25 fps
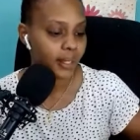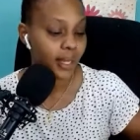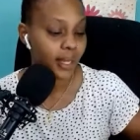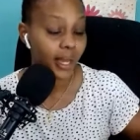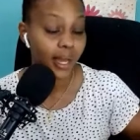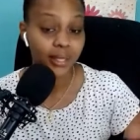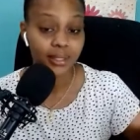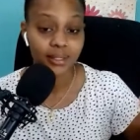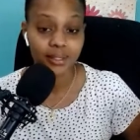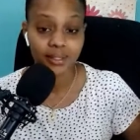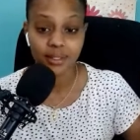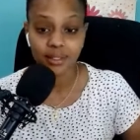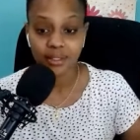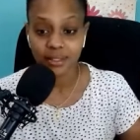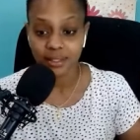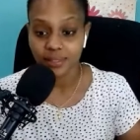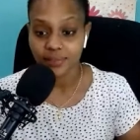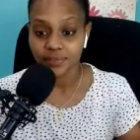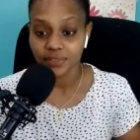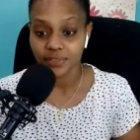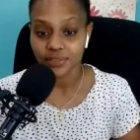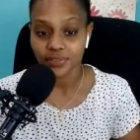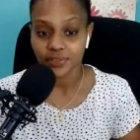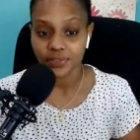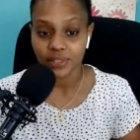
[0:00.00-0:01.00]
candle
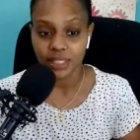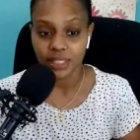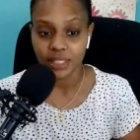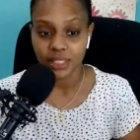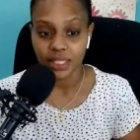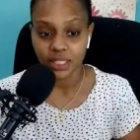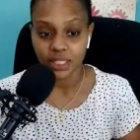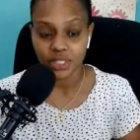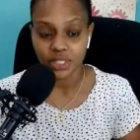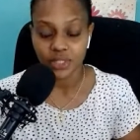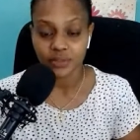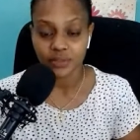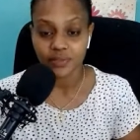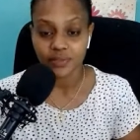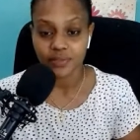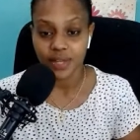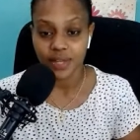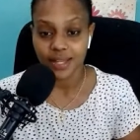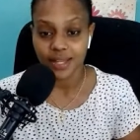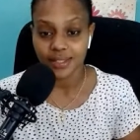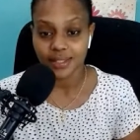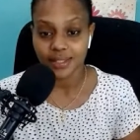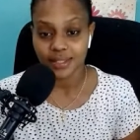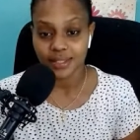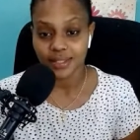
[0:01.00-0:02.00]
if you feel extra
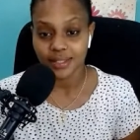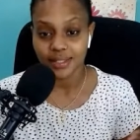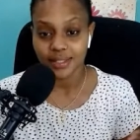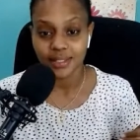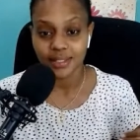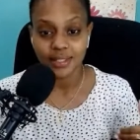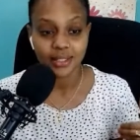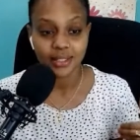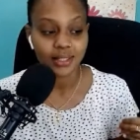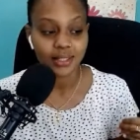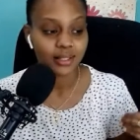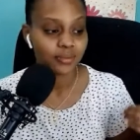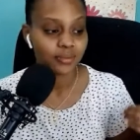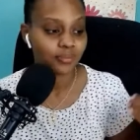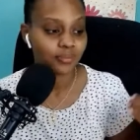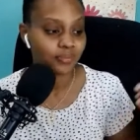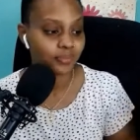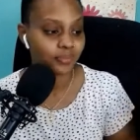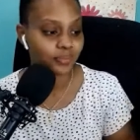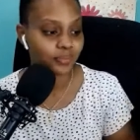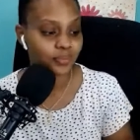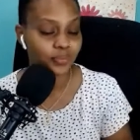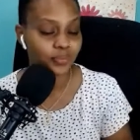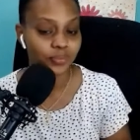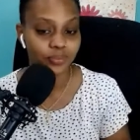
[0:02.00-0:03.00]
fancy,
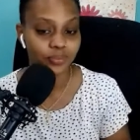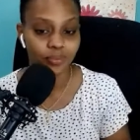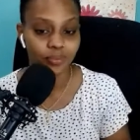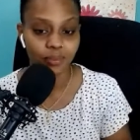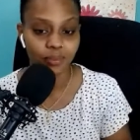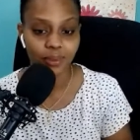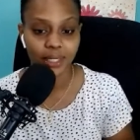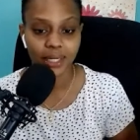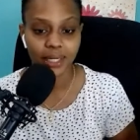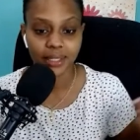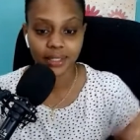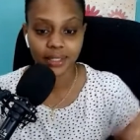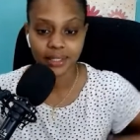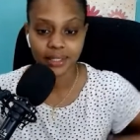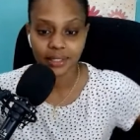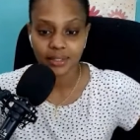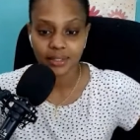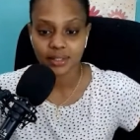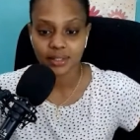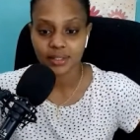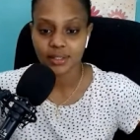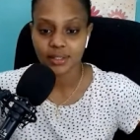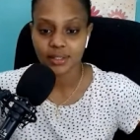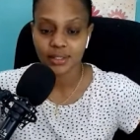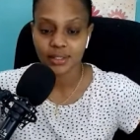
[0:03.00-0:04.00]

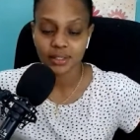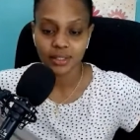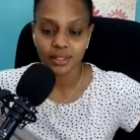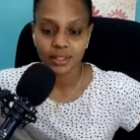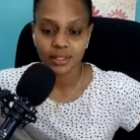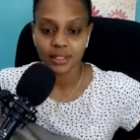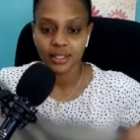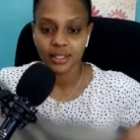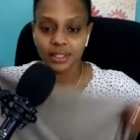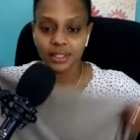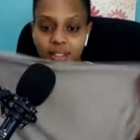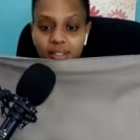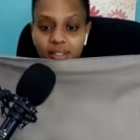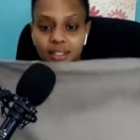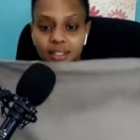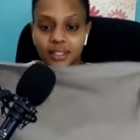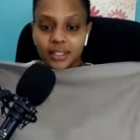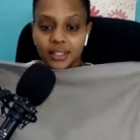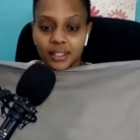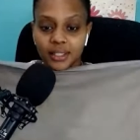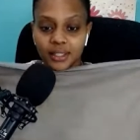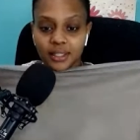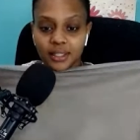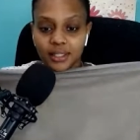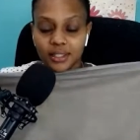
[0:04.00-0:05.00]
blanket
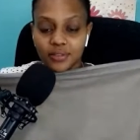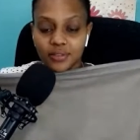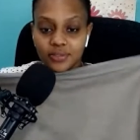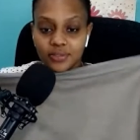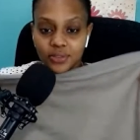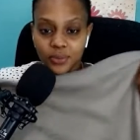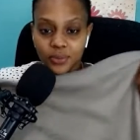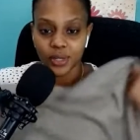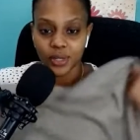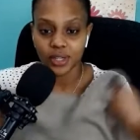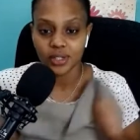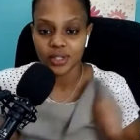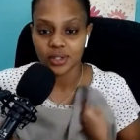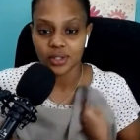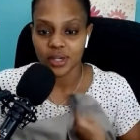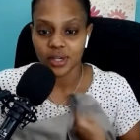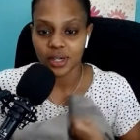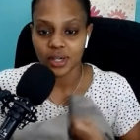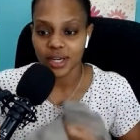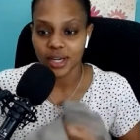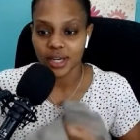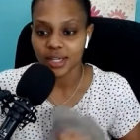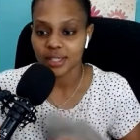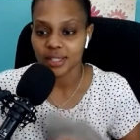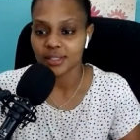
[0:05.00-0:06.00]
if you where you are
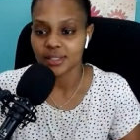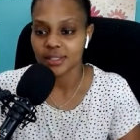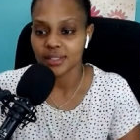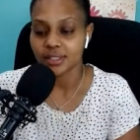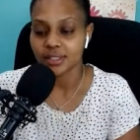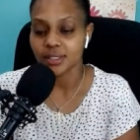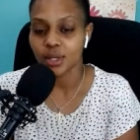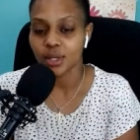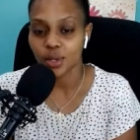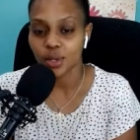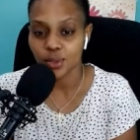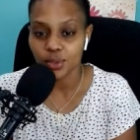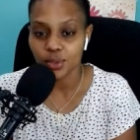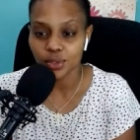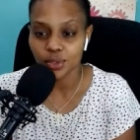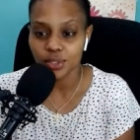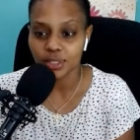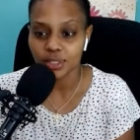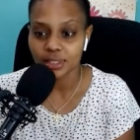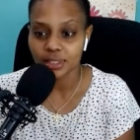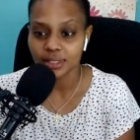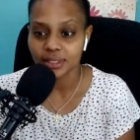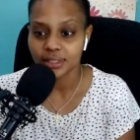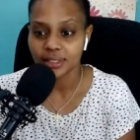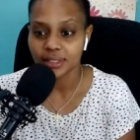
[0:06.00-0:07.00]
at is
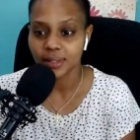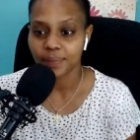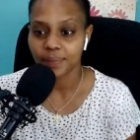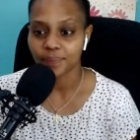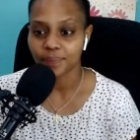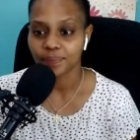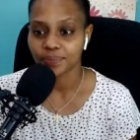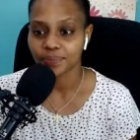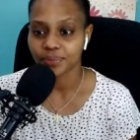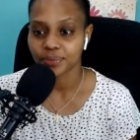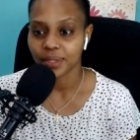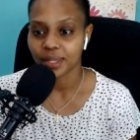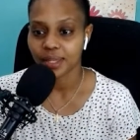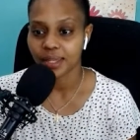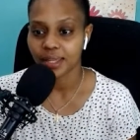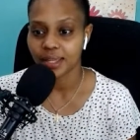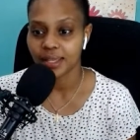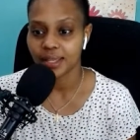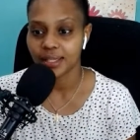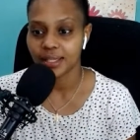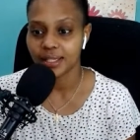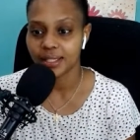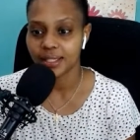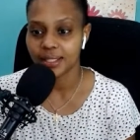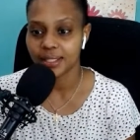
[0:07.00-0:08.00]
cold.
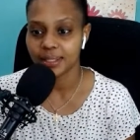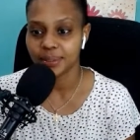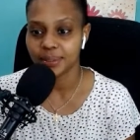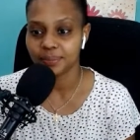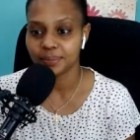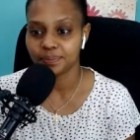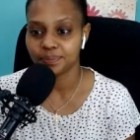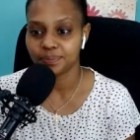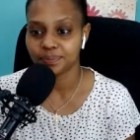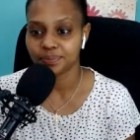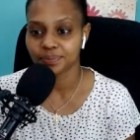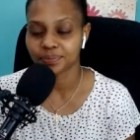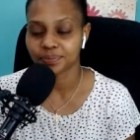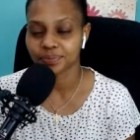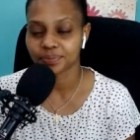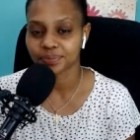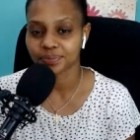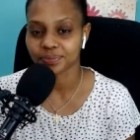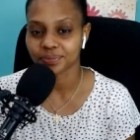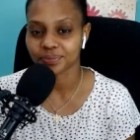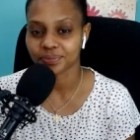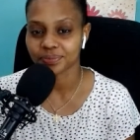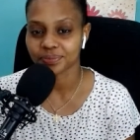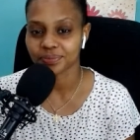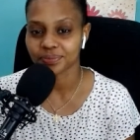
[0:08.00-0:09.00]
Um,
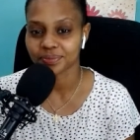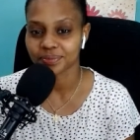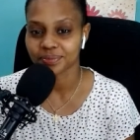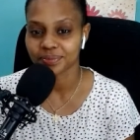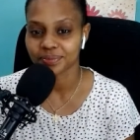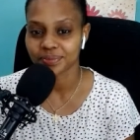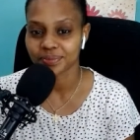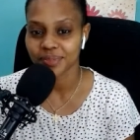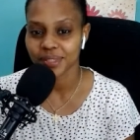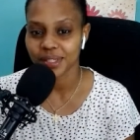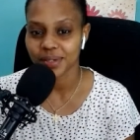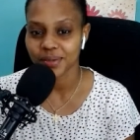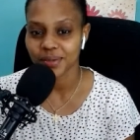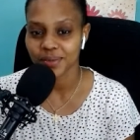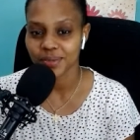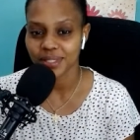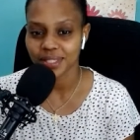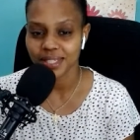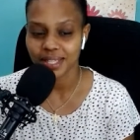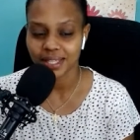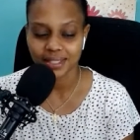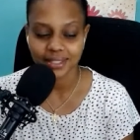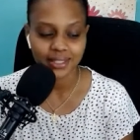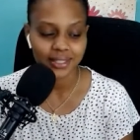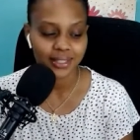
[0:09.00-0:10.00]
what
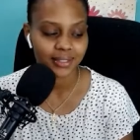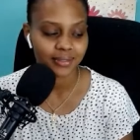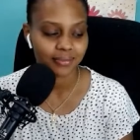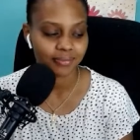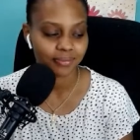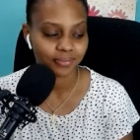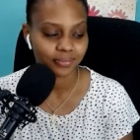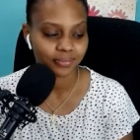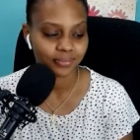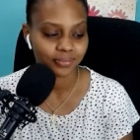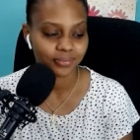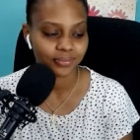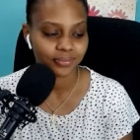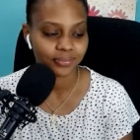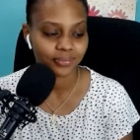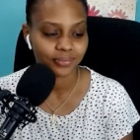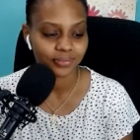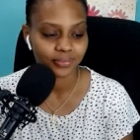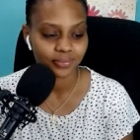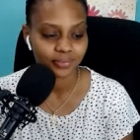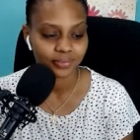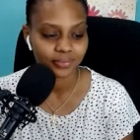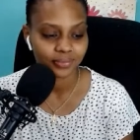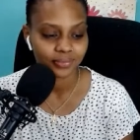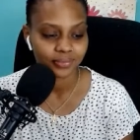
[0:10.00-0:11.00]
else?
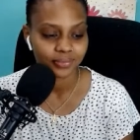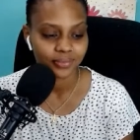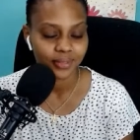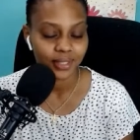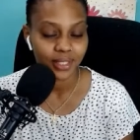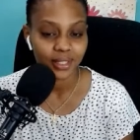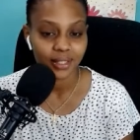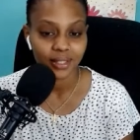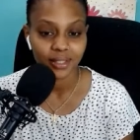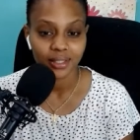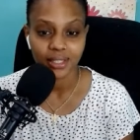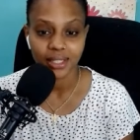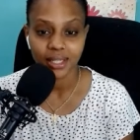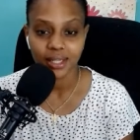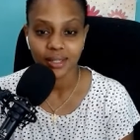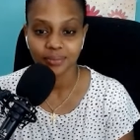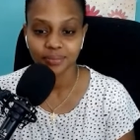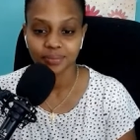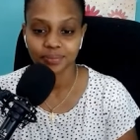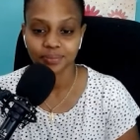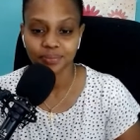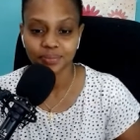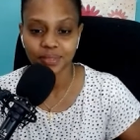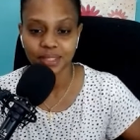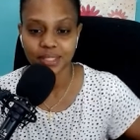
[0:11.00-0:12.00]
Yeah,
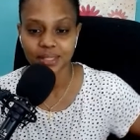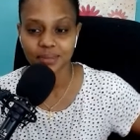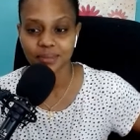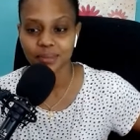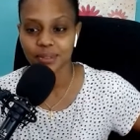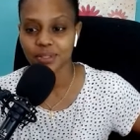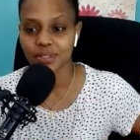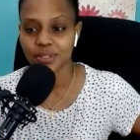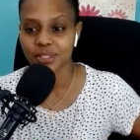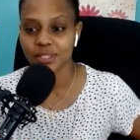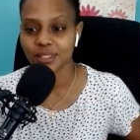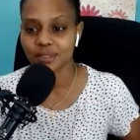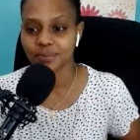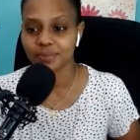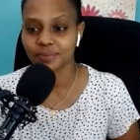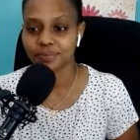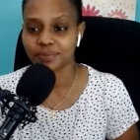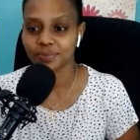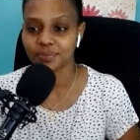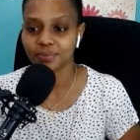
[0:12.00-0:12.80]
that's about it.